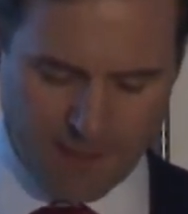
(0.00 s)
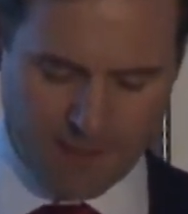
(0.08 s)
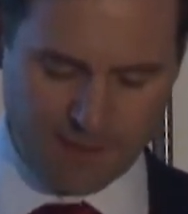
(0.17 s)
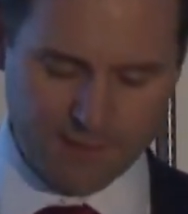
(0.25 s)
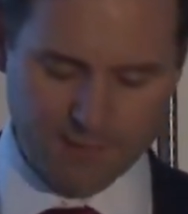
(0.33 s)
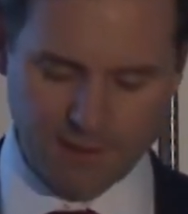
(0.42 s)
I
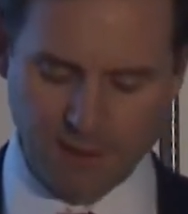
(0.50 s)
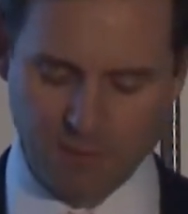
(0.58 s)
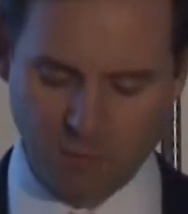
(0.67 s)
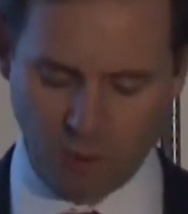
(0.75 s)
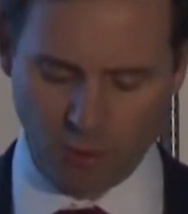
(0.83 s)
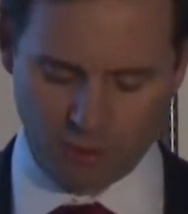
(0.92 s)
think really
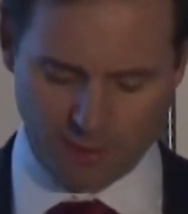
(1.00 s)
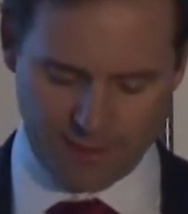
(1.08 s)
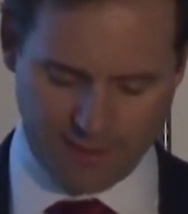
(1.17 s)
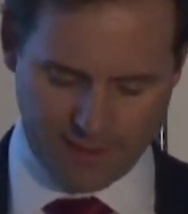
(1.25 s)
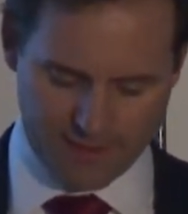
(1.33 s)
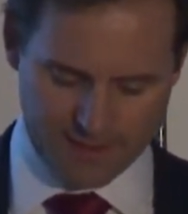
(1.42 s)
important
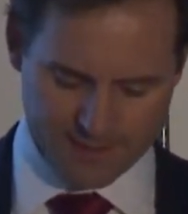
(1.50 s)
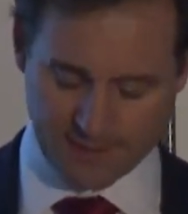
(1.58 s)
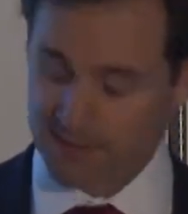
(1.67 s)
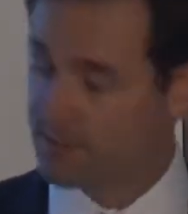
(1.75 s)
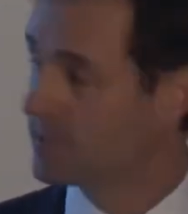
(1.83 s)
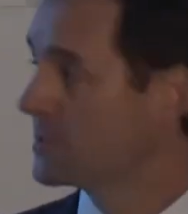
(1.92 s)
here,
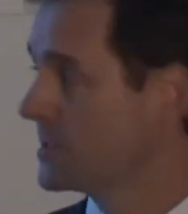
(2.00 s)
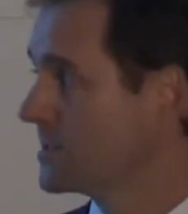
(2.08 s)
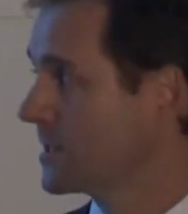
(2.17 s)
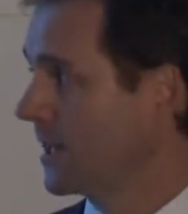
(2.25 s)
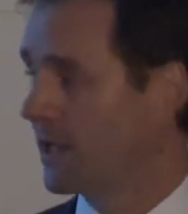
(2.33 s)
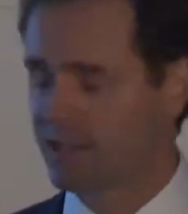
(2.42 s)
which is
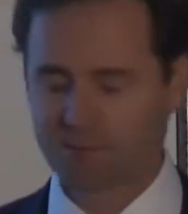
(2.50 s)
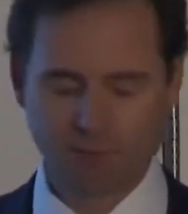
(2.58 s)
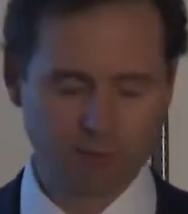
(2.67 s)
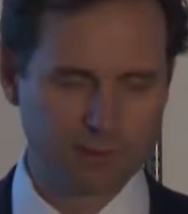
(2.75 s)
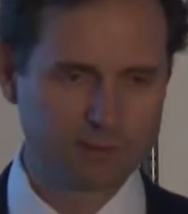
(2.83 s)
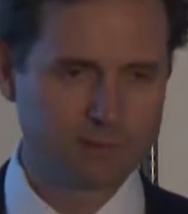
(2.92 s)
the last
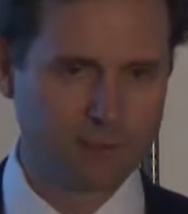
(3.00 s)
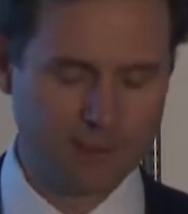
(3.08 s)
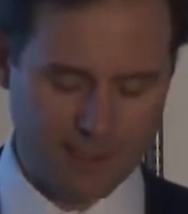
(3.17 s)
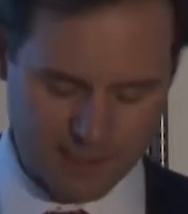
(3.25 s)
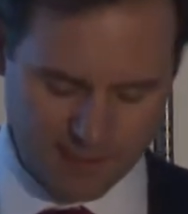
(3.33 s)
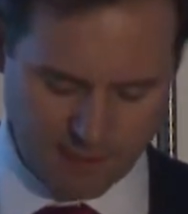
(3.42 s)
point on
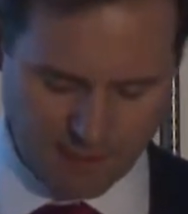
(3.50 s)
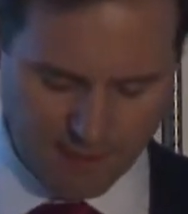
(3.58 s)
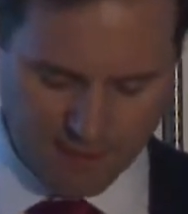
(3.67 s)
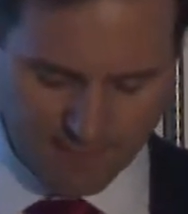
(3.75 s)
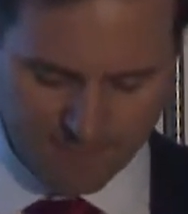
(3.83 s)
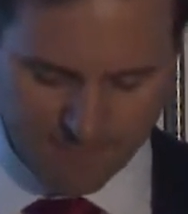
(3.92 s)
that slide,